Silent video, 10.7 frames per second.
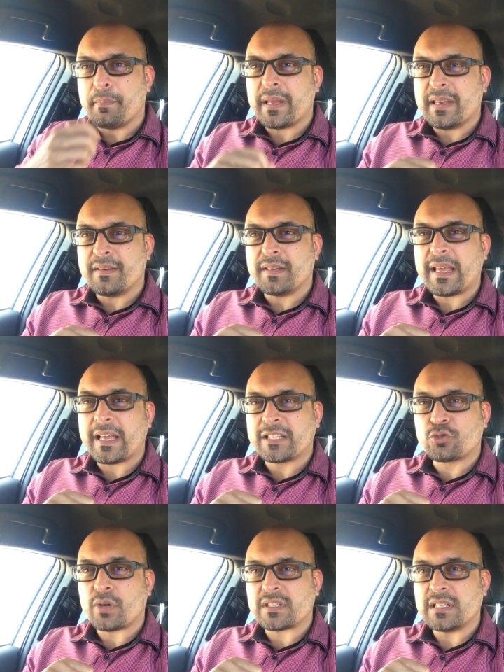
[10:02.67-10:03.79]
made it
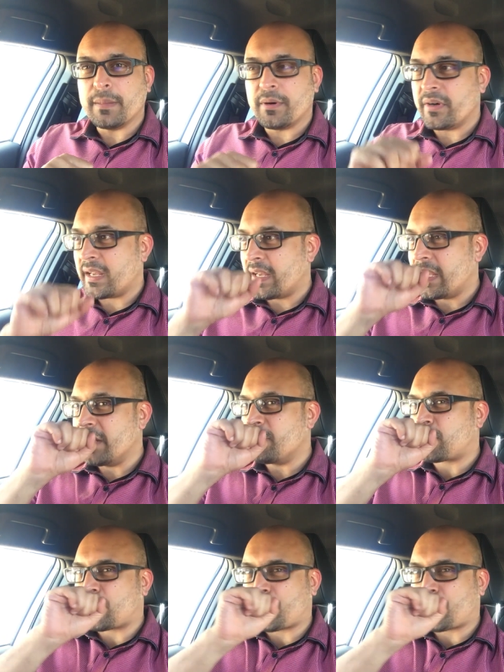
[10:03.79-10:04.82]
extra slippery, and